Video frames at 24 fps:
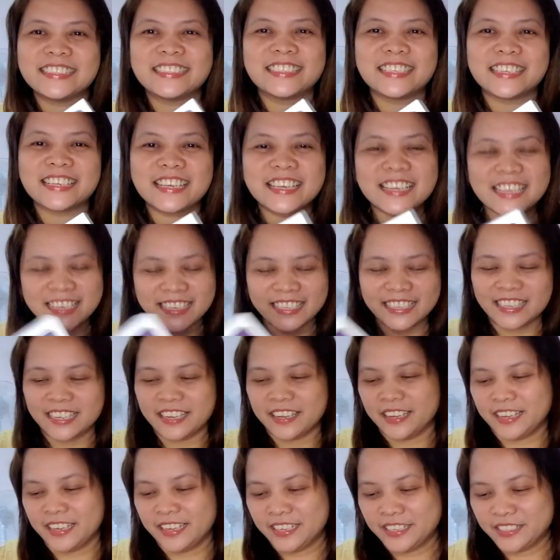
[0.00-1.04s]
Tarang!
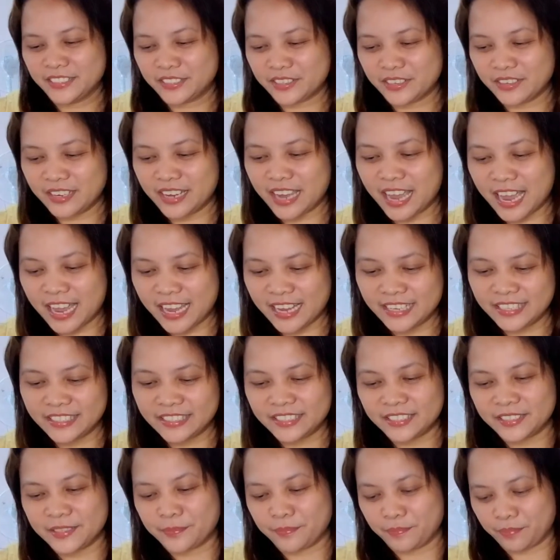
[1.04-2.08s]
So
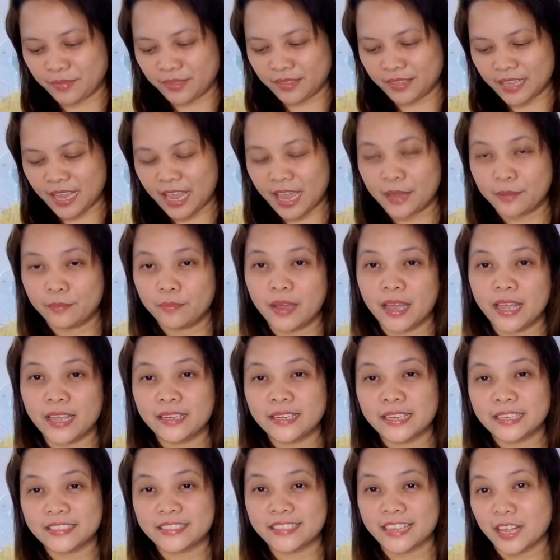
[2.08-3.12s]
guys, I
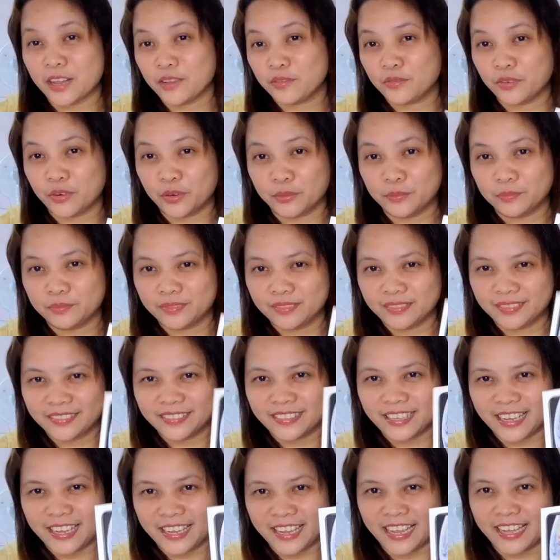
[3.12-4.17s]
buy a cellphone.
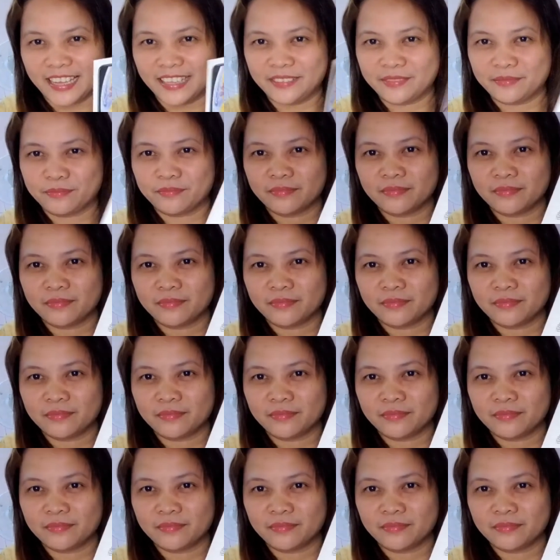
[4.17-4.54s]
Ayan.